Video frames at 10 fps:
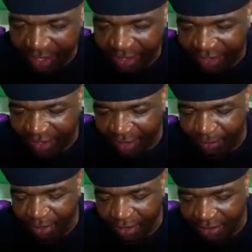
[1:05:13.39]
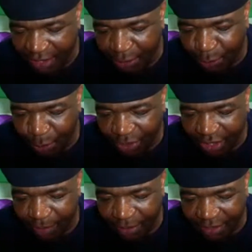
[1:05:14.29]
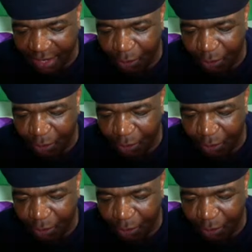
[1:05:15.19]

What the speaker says: same as Nelson Chamisa,